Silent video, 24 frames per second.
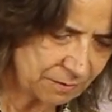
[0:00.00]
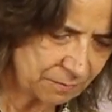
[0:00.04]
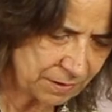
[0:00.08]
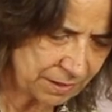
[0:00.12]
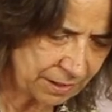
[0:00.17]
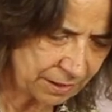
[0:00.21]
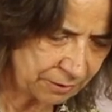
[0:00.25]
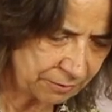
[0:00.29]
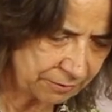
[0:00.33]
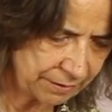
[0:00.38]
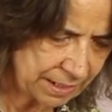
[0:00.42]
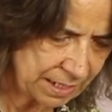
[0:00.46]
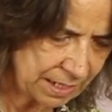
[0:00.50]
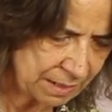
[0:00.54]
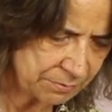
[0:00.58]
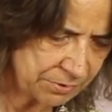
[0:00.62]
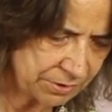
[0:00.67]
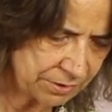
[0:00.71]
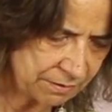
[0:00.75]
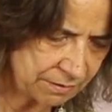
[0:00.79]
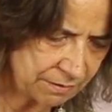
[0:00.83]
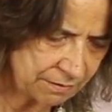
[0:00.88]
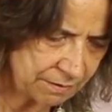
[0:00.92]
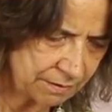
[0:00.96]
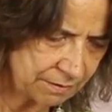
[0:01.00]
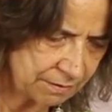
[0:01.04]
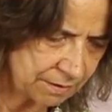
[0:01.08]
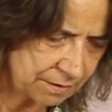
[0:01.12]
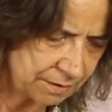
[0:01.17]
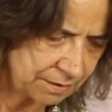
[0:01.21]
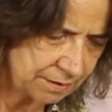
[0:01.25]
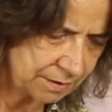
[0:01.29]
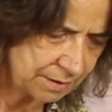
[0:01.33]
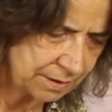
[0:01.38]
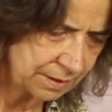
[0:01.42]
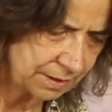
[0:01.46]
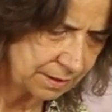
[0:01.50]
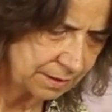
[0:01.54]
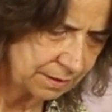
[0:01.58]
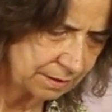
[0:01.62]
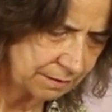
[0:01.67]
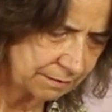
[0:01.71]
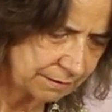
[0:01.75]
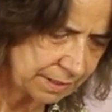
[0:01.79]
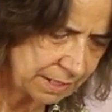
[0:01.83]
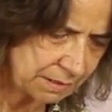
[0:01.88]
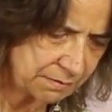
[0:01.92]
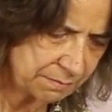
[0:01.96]
want to grab your
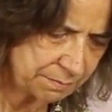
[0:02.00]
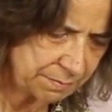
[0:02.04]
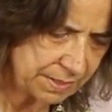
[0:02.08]
grab a